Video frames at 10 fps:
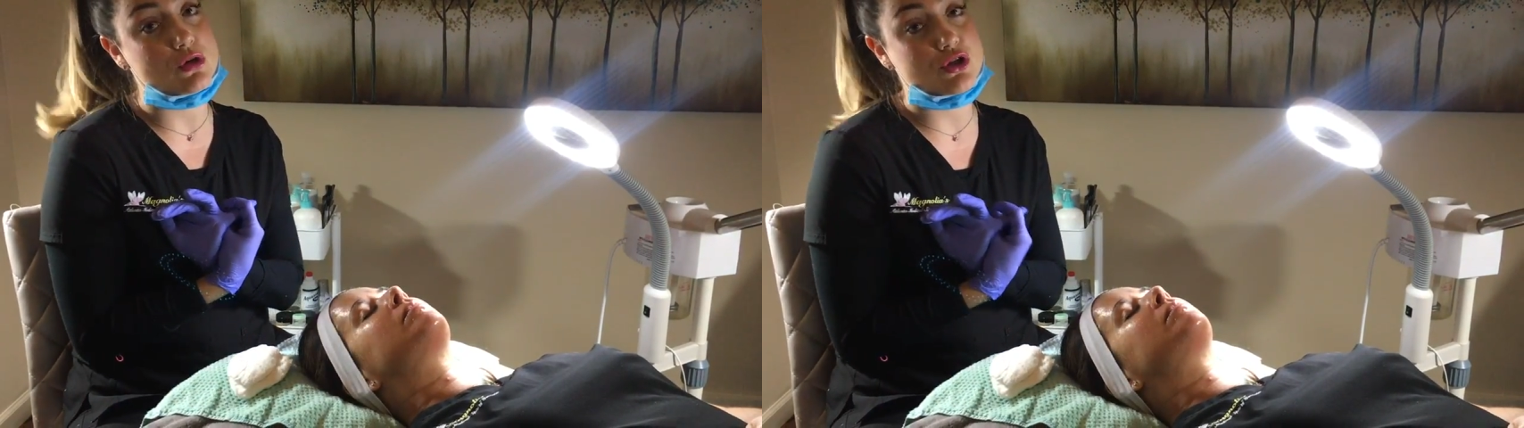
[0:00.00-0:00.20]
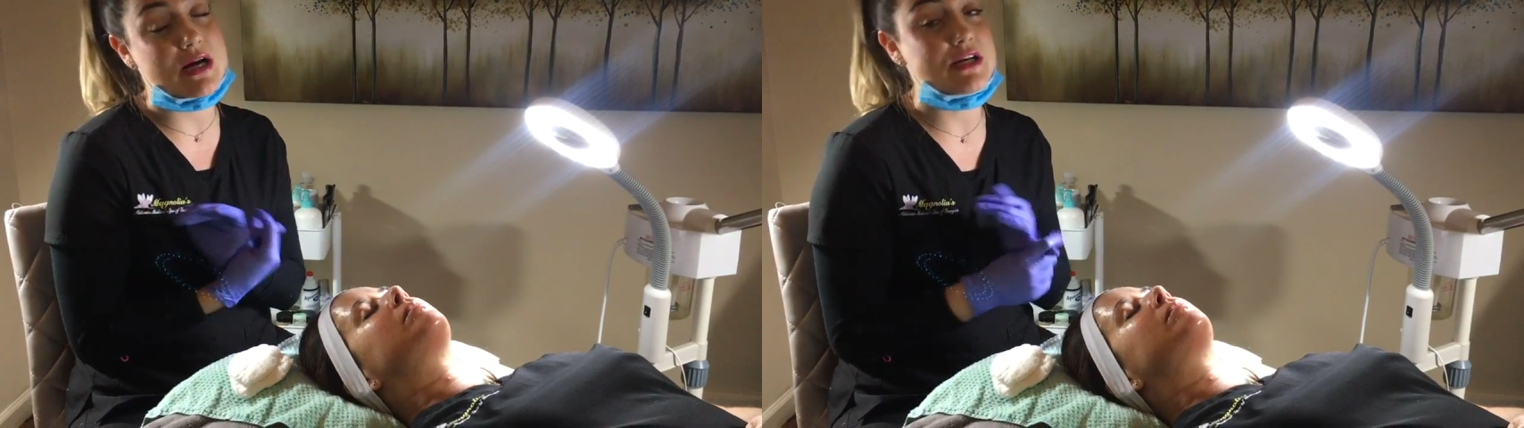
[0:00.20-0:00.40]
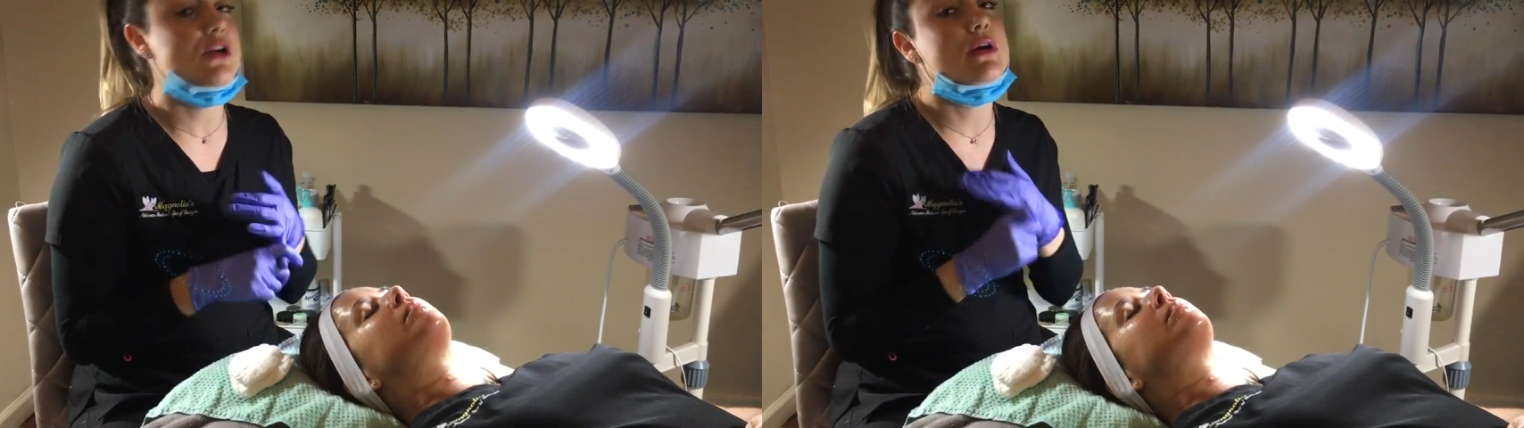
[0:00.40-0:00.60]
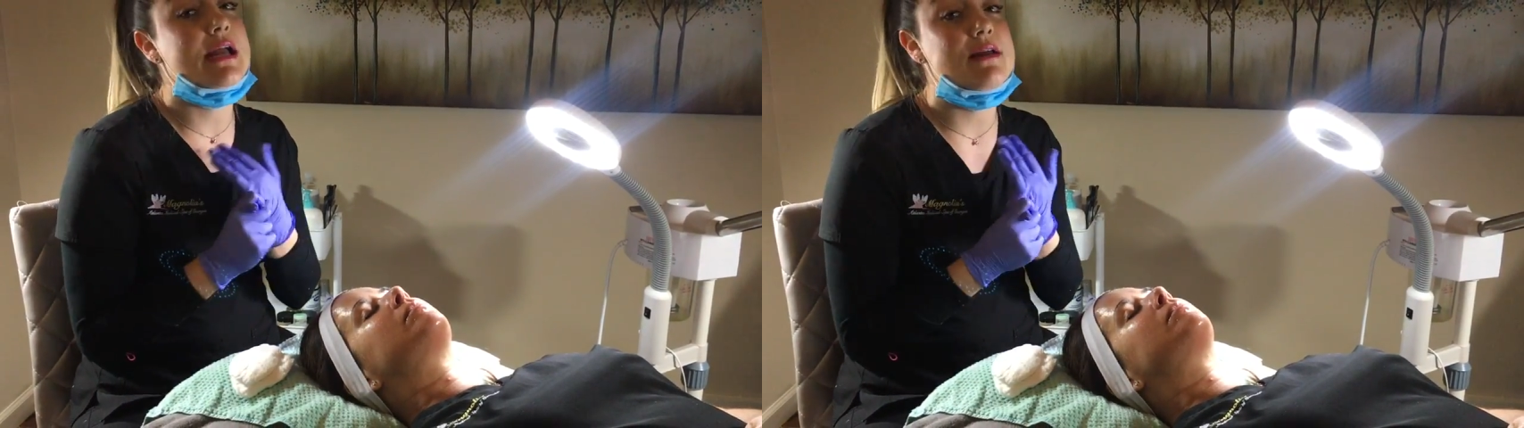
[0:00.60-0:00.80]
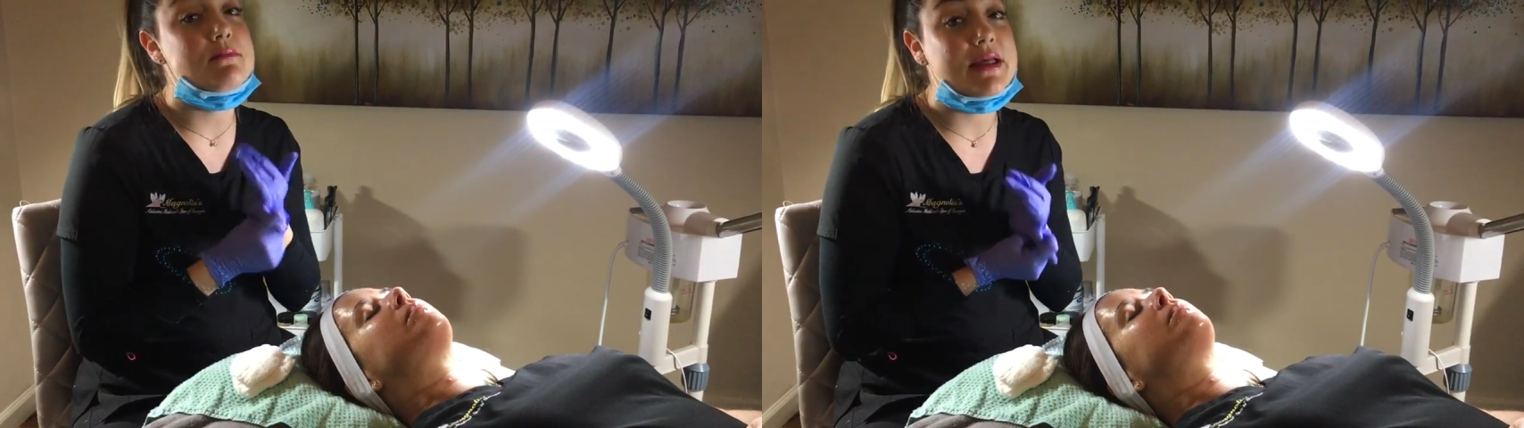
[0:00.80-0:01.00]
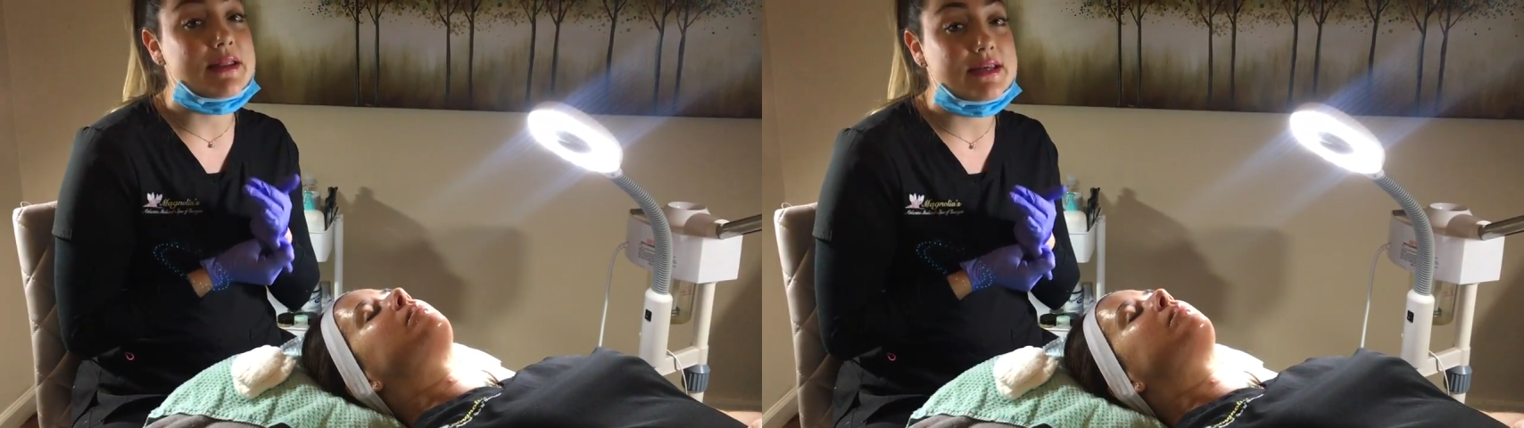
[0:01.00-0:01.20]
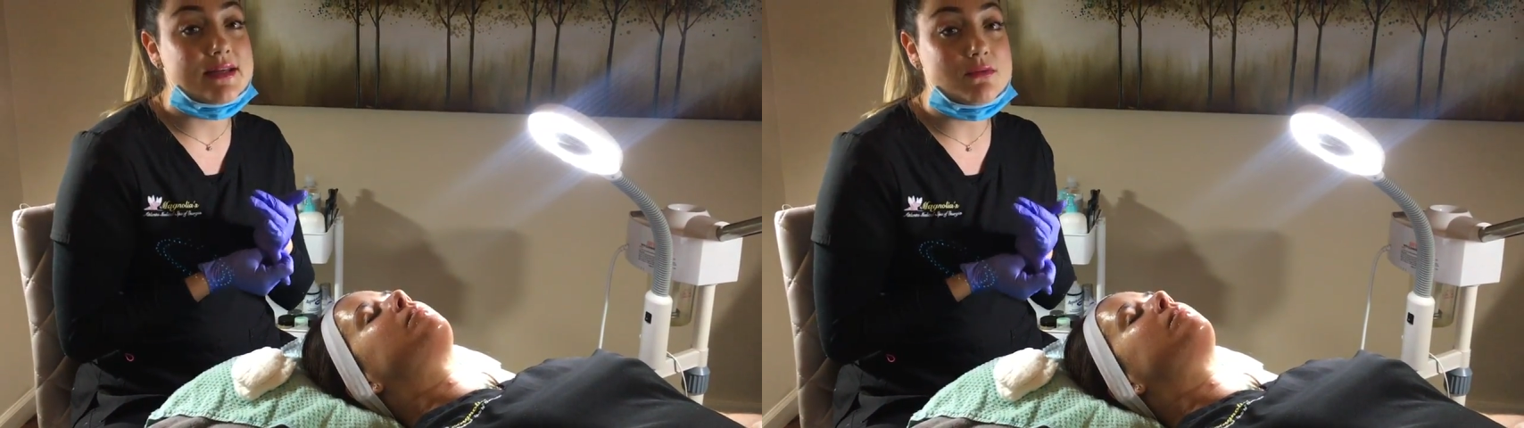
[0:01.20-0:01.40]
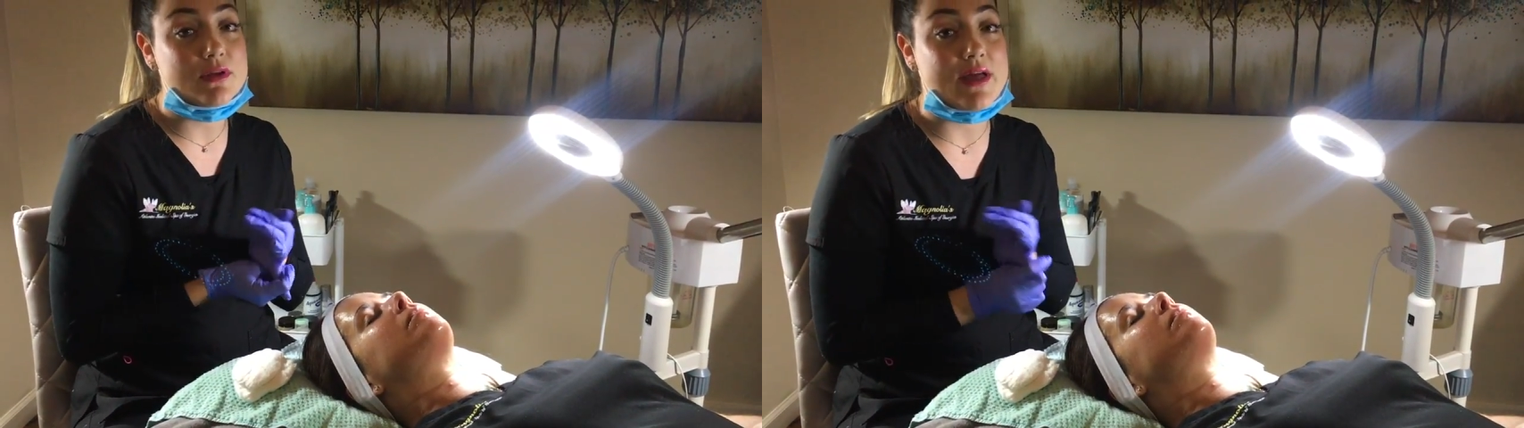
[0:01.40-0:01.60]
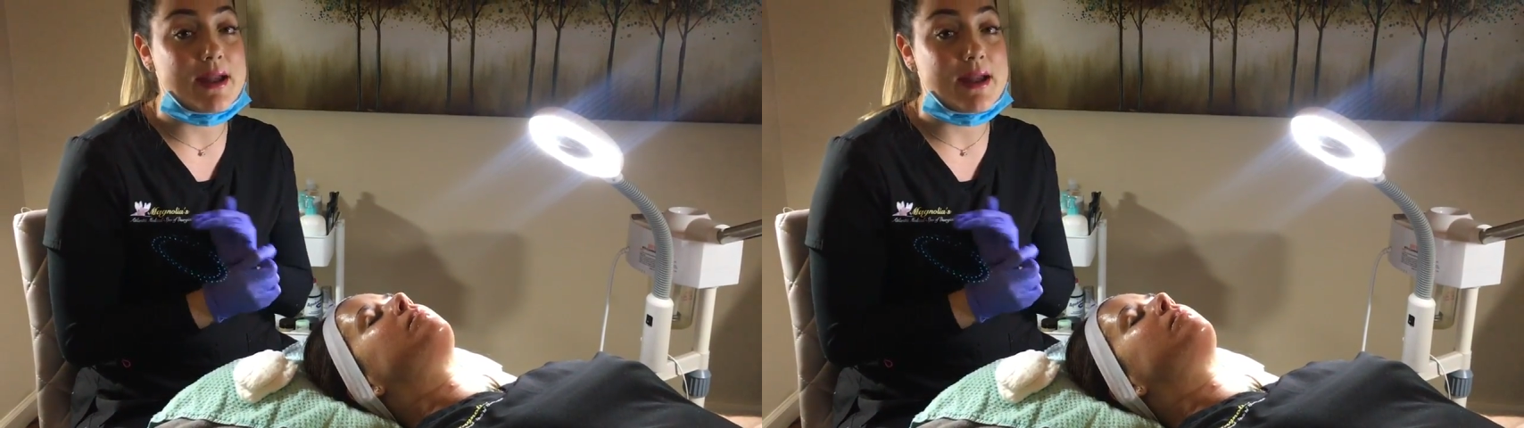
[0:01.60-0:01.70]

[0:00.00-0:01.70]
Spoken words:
or trying to create melanin with